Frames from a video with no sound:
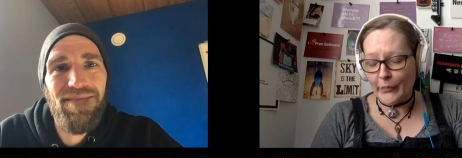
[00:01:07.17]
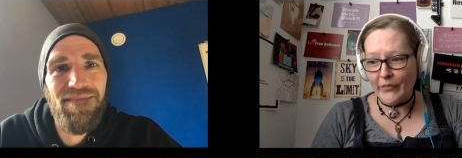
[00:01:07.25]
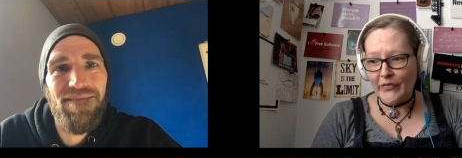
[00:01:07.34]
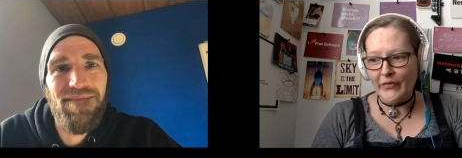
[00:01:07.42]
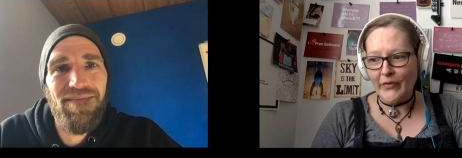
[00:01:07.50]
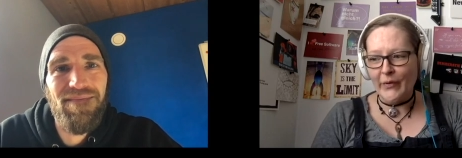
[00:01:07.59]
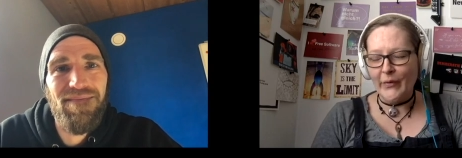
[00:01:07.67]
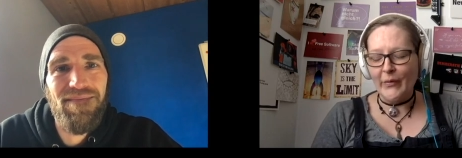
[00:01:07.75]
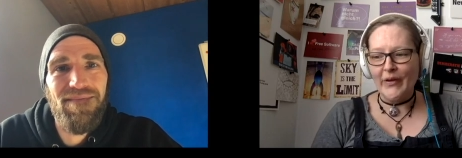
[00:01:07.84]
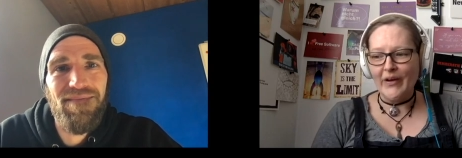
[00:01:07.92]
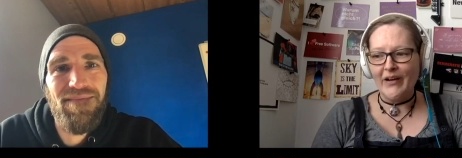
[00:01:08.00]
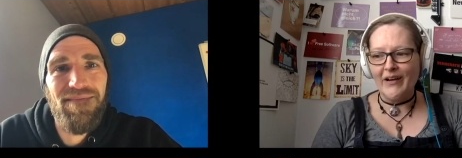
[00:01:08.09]

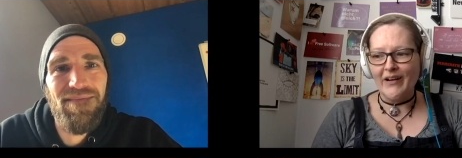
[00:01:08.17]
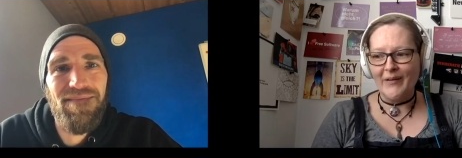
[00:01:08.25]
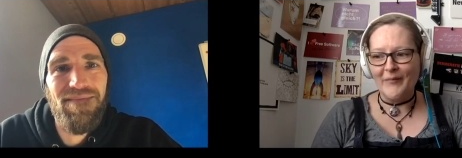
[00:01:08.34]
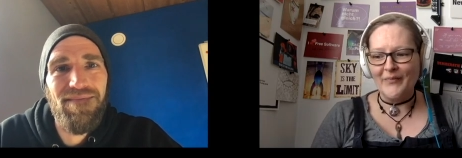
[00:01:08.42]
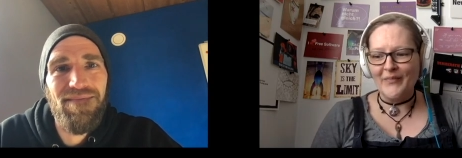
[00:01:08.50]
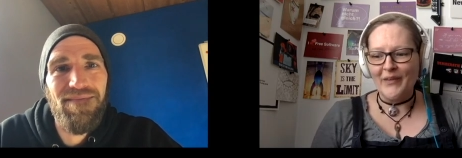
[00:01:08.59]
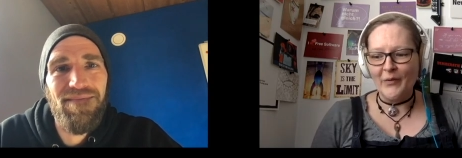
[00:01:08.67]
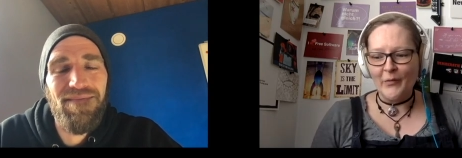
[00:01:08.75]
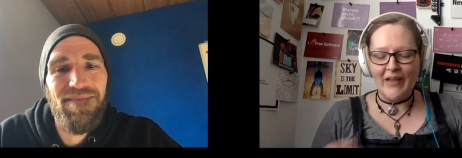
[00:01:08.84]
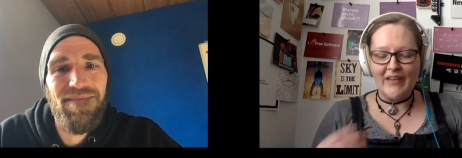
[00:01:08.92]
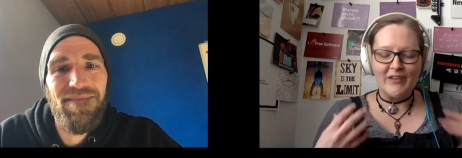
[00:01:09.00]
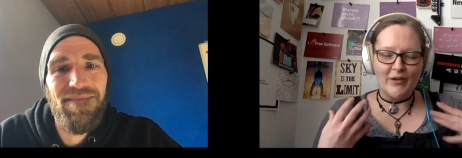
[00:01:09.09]
Speaker 1: So um,
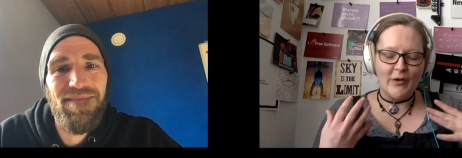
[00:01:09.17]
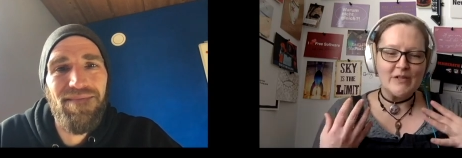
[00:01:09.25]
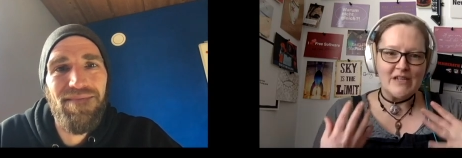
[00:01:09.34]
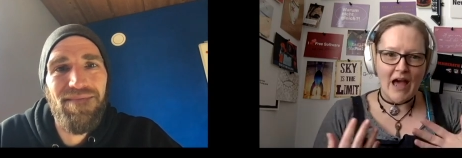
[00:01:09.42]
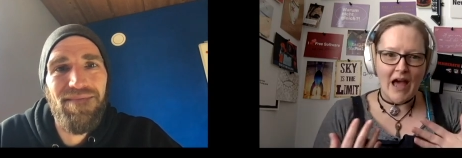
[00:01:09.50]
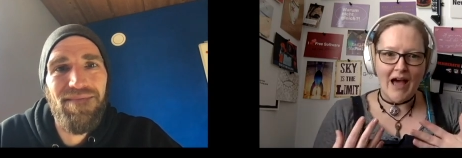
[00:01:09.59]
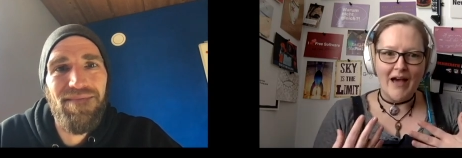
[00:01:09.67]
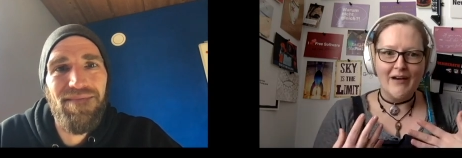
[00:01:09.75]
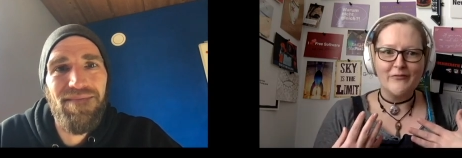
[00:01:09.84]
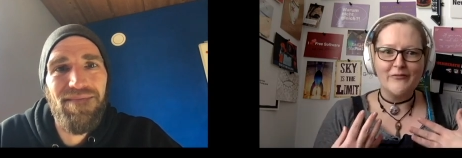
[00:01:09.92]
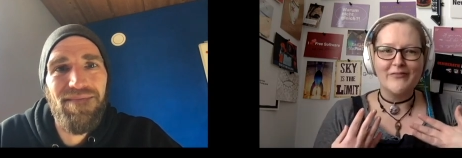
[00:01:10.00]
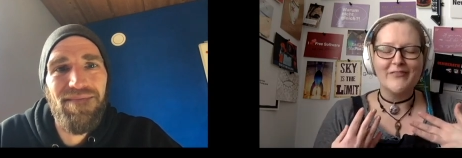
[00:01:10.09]
we don't have
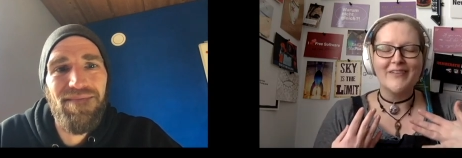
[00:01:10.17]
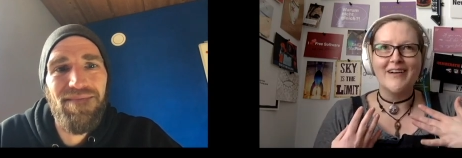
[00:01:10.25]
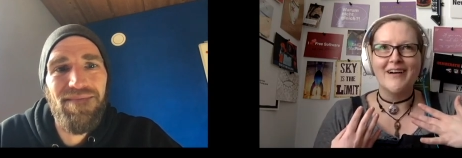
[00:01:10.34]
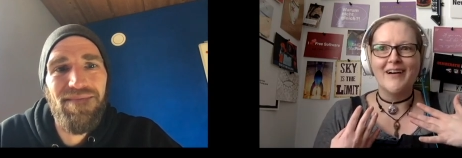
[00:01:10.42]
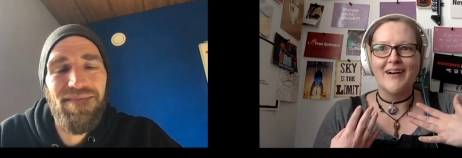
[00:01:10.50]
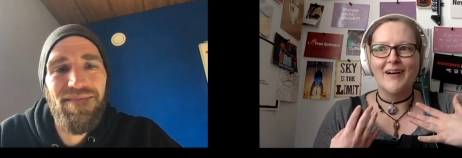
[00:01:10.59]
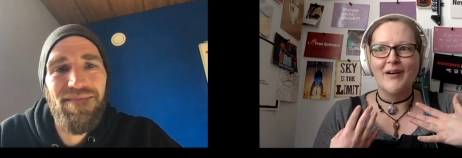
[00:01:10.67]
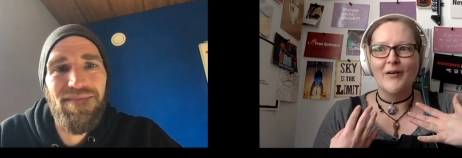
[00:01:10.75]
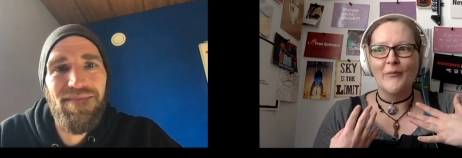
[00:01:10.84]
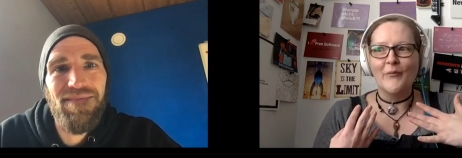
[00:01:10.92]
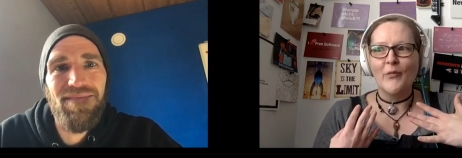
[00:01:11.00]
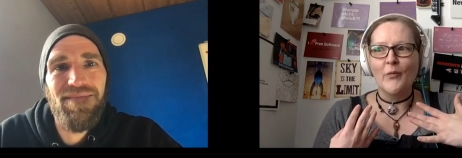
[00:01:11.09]

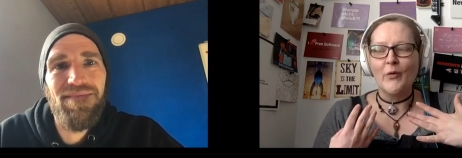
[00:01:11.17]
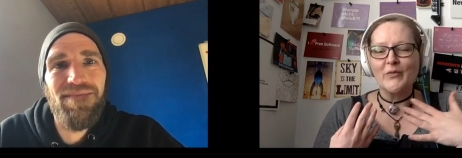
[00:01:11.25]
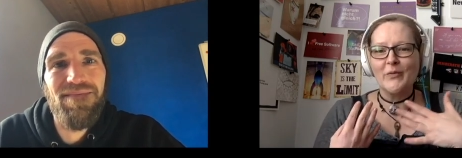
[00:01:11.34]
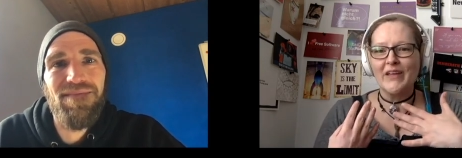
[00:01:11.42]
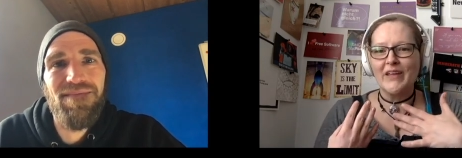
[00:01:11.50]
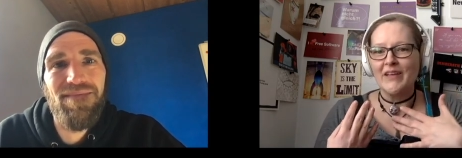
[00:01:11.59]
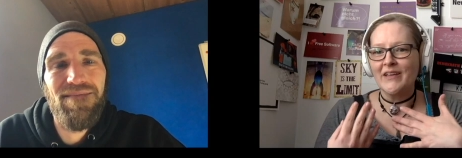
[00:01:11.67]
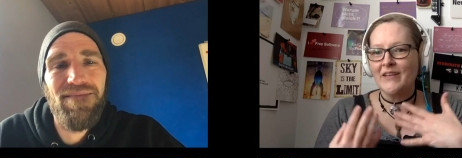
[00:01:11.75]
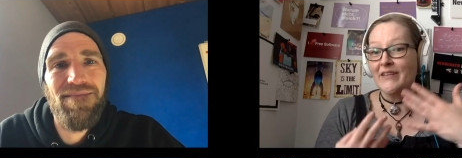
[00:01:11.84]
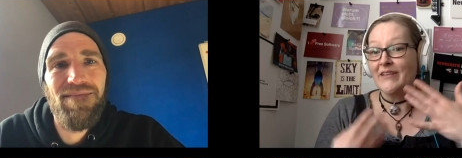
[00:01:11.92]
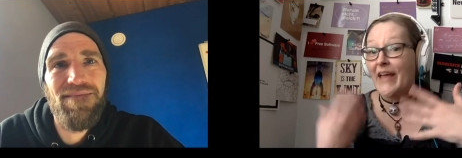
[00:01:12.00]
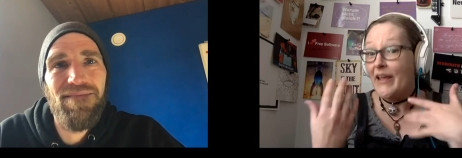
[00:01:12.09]
um, what we
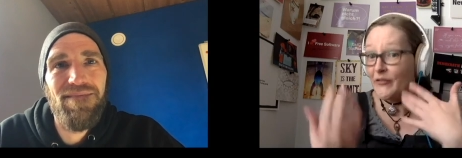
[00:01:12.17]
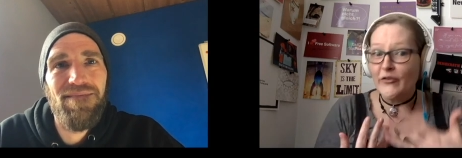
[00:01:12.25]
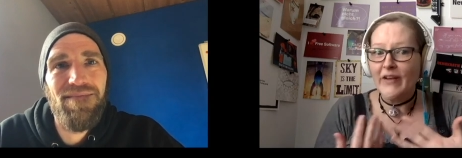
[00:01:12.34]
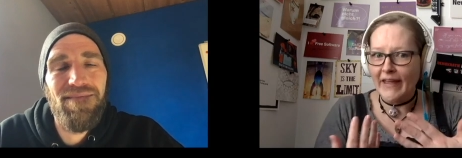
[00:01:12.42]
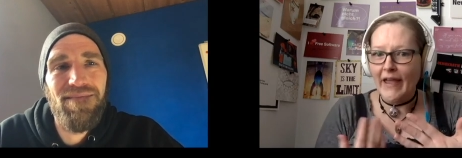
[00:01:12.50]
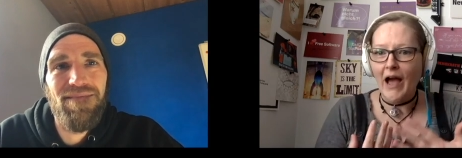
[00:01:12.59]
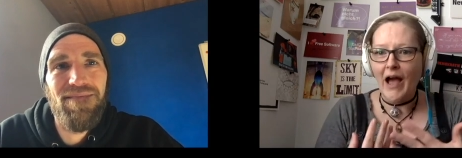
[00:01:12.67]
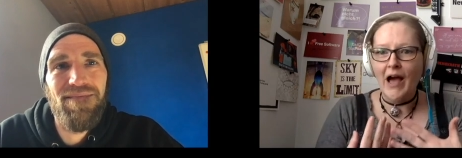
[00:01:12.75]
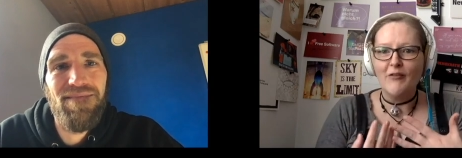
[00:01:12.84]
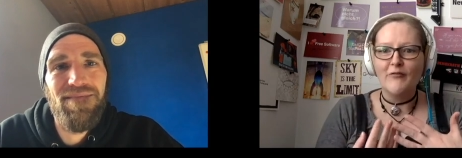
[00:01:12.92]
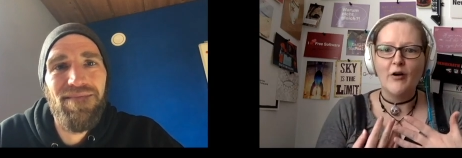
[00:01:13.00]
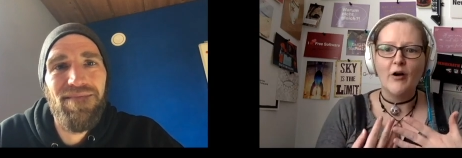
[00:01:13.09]
naturally
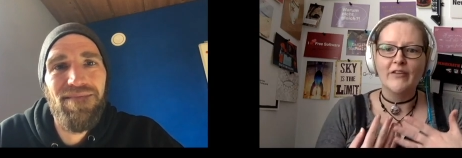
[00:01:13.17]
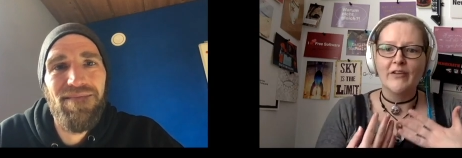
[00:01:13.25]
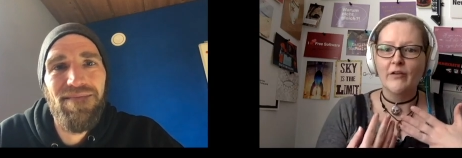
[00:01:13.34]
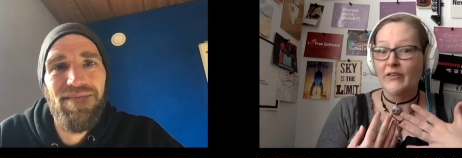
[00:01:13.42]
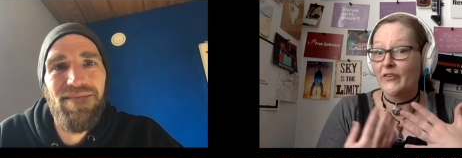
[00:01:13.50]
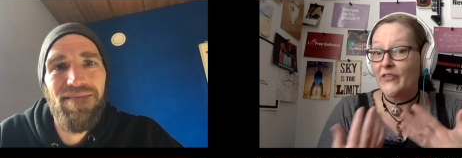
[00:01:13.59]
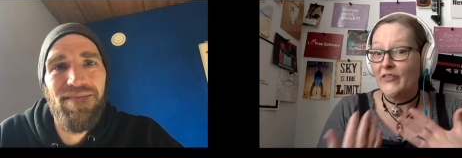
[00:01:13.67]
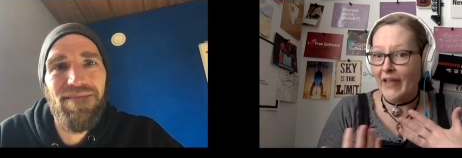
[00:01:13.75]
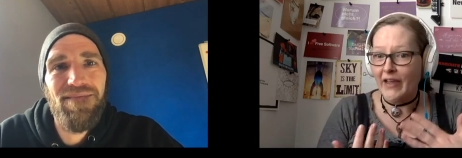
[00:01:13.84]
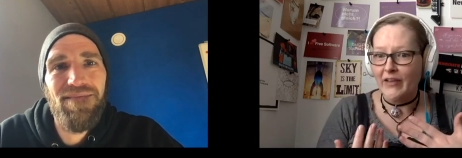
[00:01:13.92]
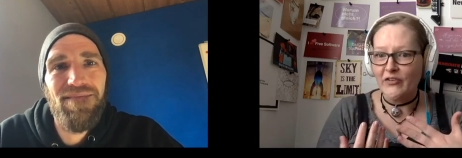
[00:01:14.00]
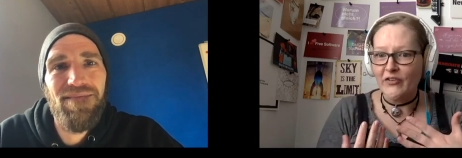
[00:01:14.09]
have on a, on a
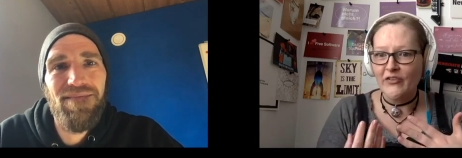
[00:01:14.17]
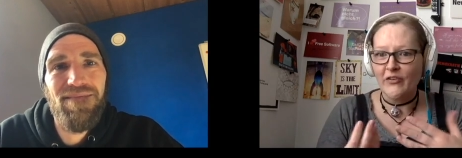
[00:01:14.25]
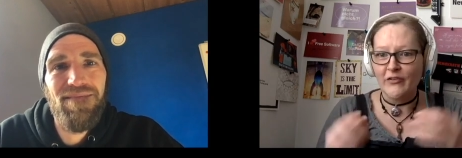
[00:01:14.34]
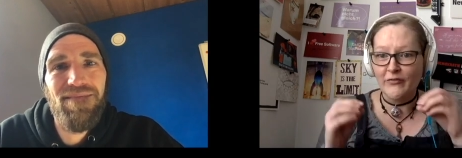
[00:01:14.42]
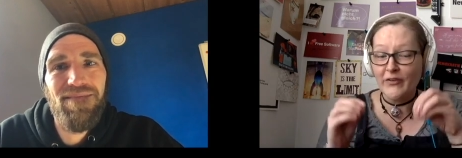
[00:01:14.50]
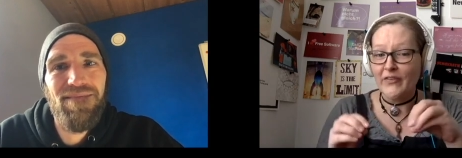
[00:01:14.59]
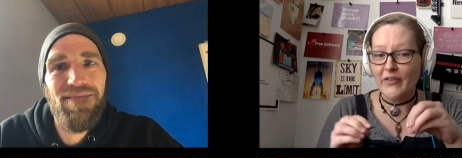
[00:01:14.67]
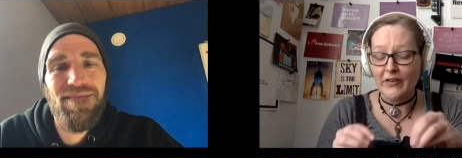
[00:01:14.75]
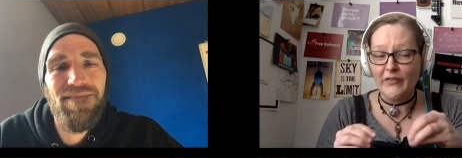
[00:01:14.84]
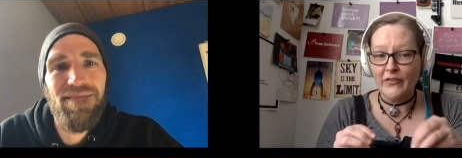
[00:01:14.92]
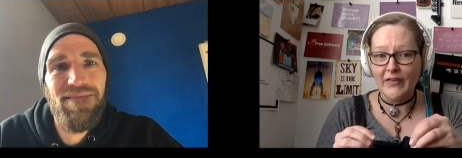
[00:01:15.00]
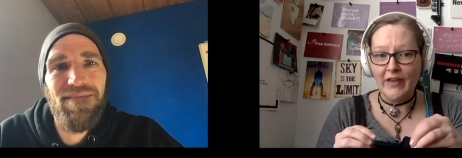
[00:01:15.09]
stage, on a physical
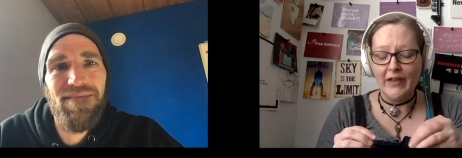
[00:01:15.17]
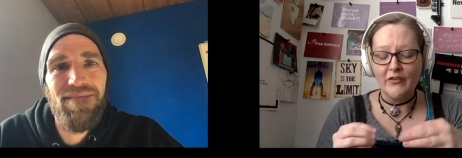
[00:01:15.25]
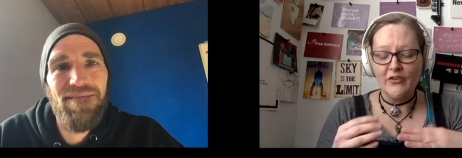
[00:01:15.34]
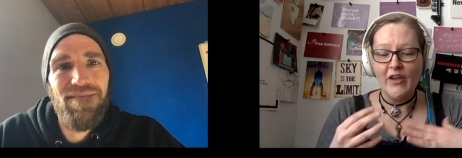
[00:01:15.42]
stage,